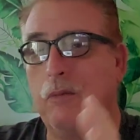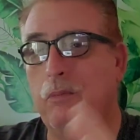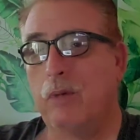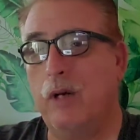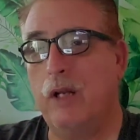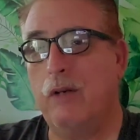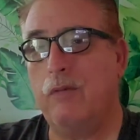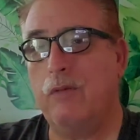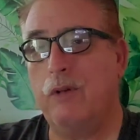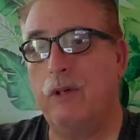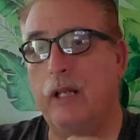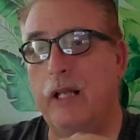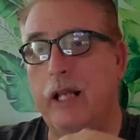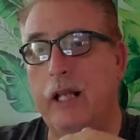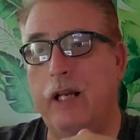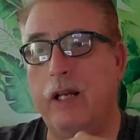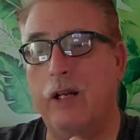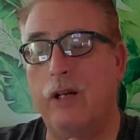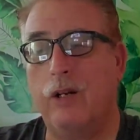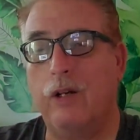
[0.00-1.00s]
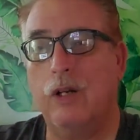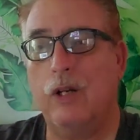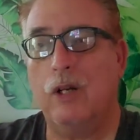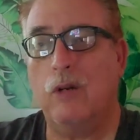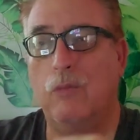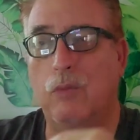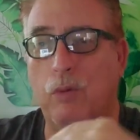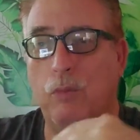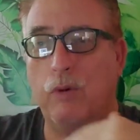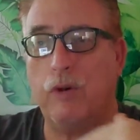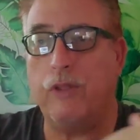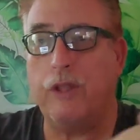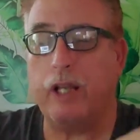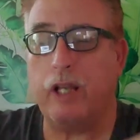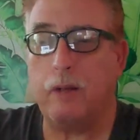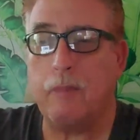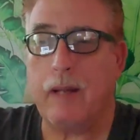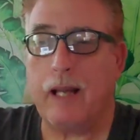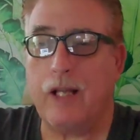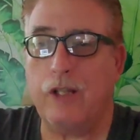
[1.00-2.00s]
But here, what we're
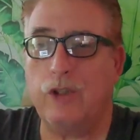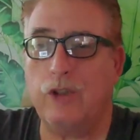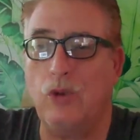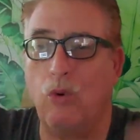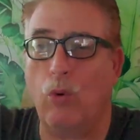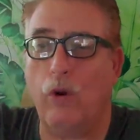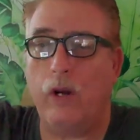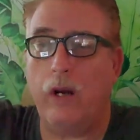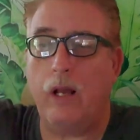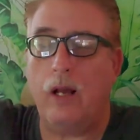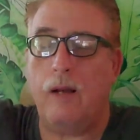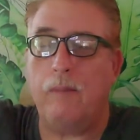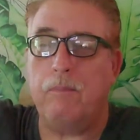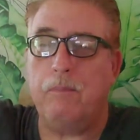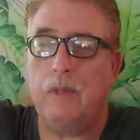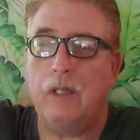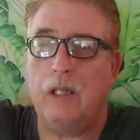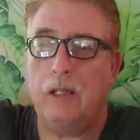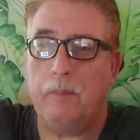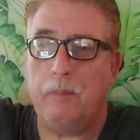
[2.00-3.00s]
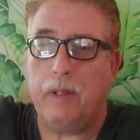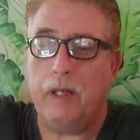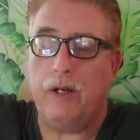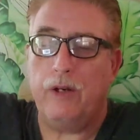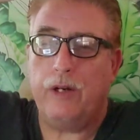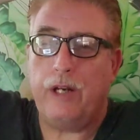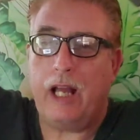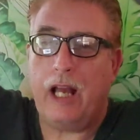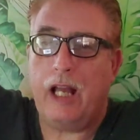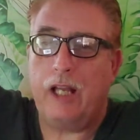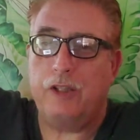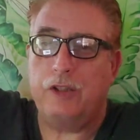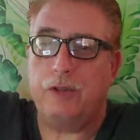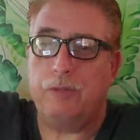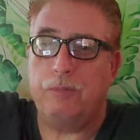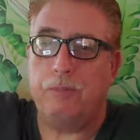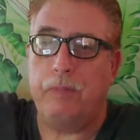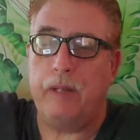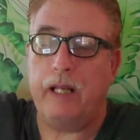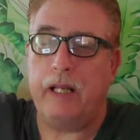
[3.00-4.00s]
thinking about is going up, building a
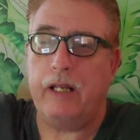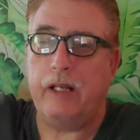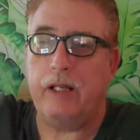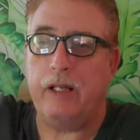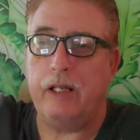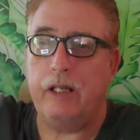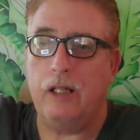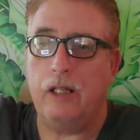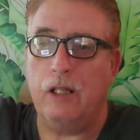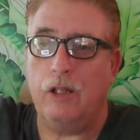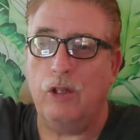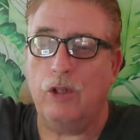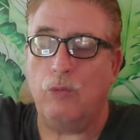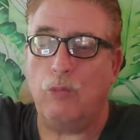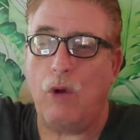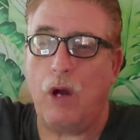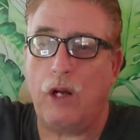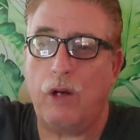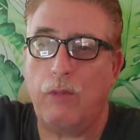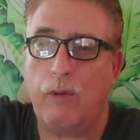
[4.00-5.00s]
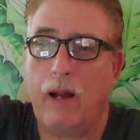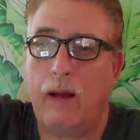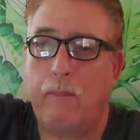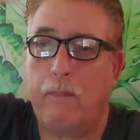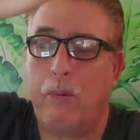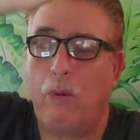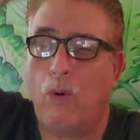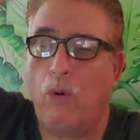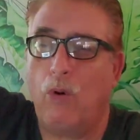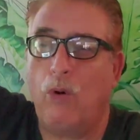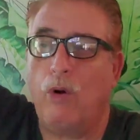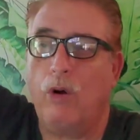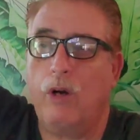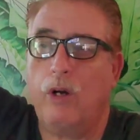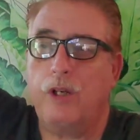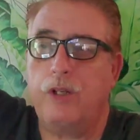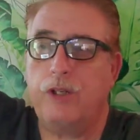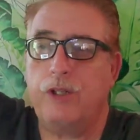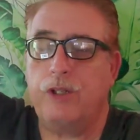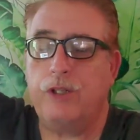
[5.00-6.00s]
nice, big, walk-around
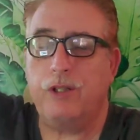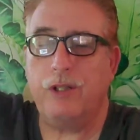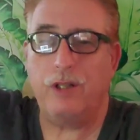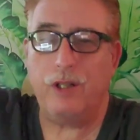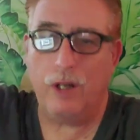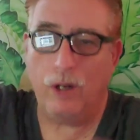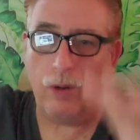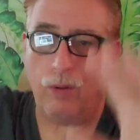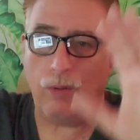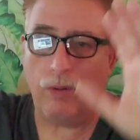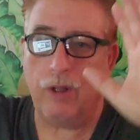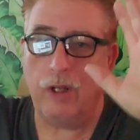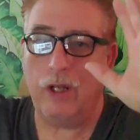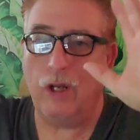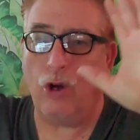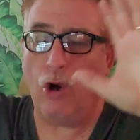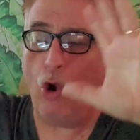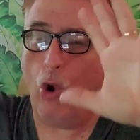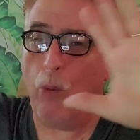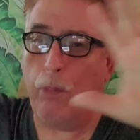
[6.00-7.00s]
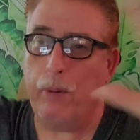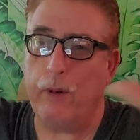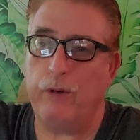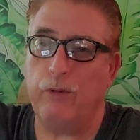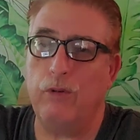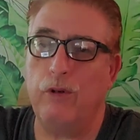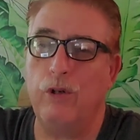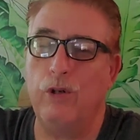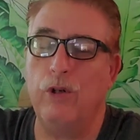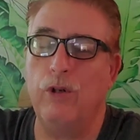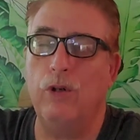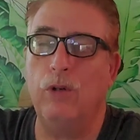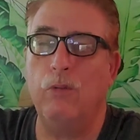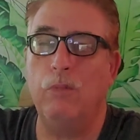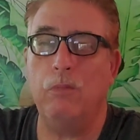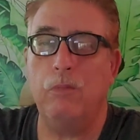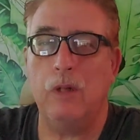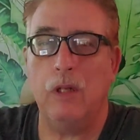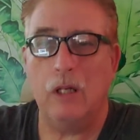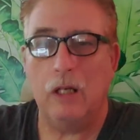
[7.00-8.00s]
porch, you know, open
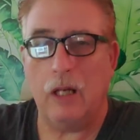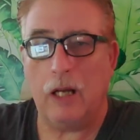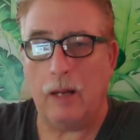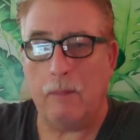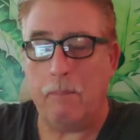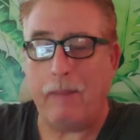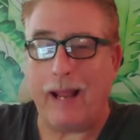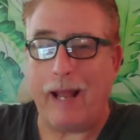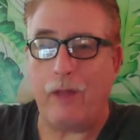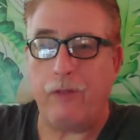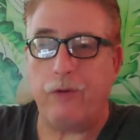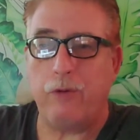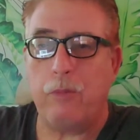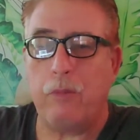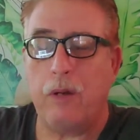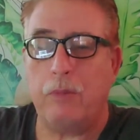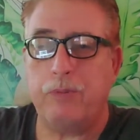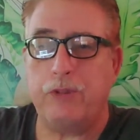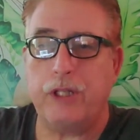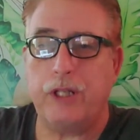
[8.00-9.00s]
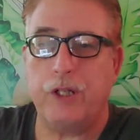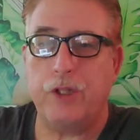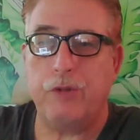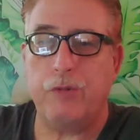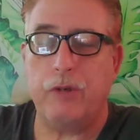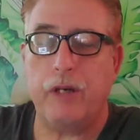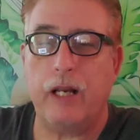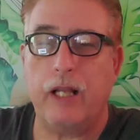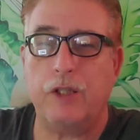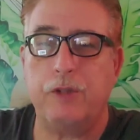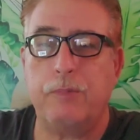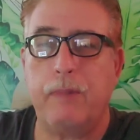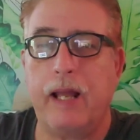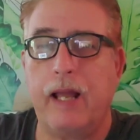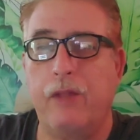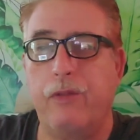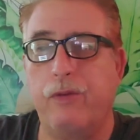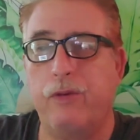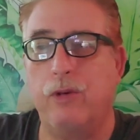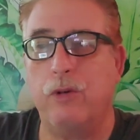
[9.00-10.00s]
room, a bathroom upstairs, really nice
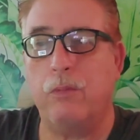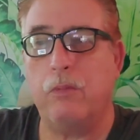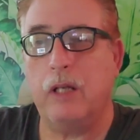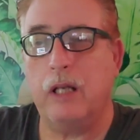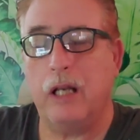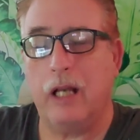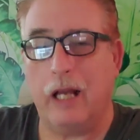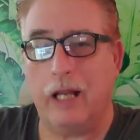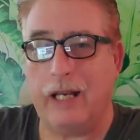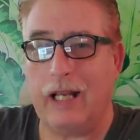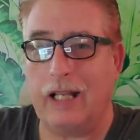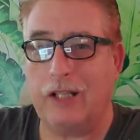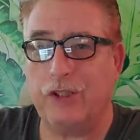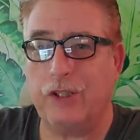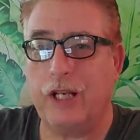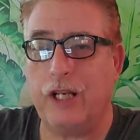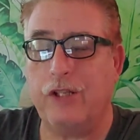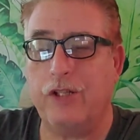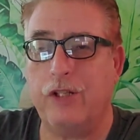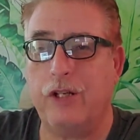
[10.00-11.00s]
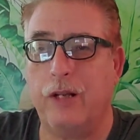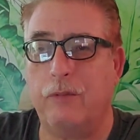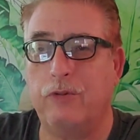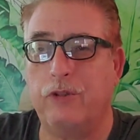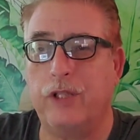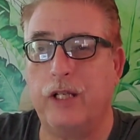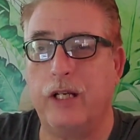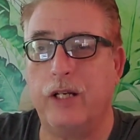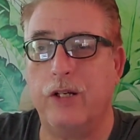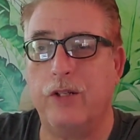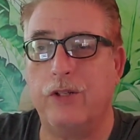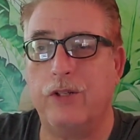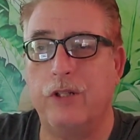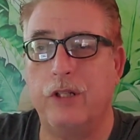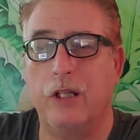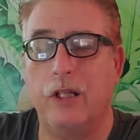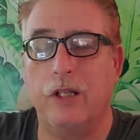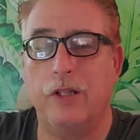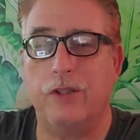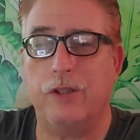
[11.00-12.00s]
bathroom, a nice kitchen upstairs.
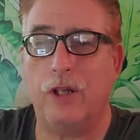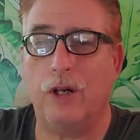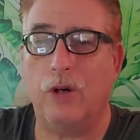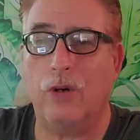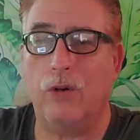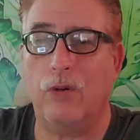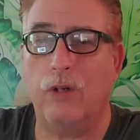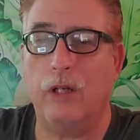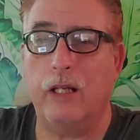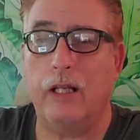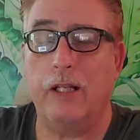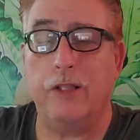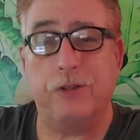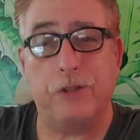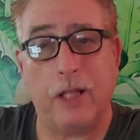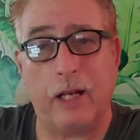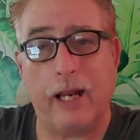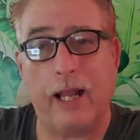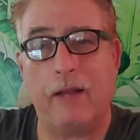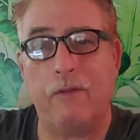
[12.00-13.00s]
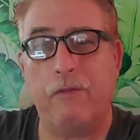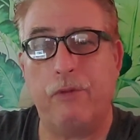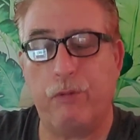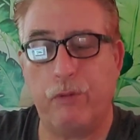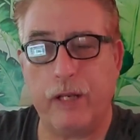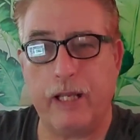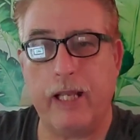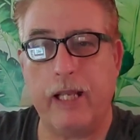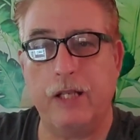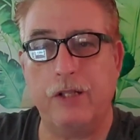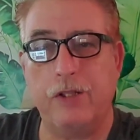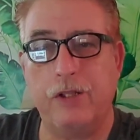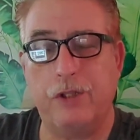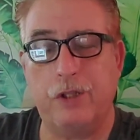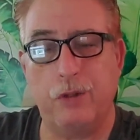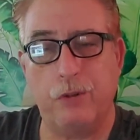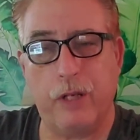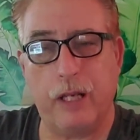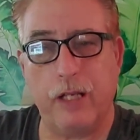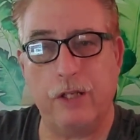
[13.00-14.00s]
So instead of having two
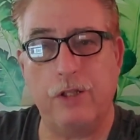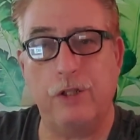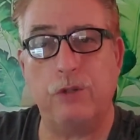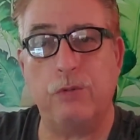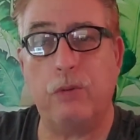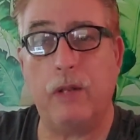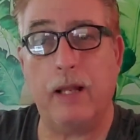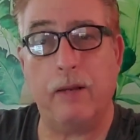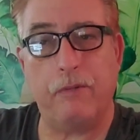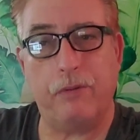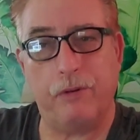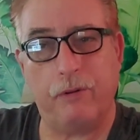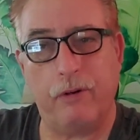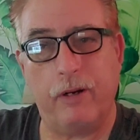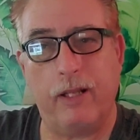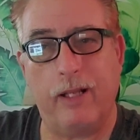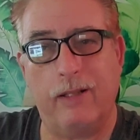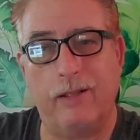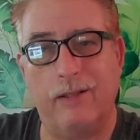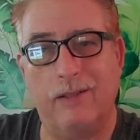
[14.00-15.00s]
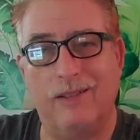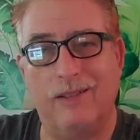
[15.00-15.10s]
kitchens, we'll have three.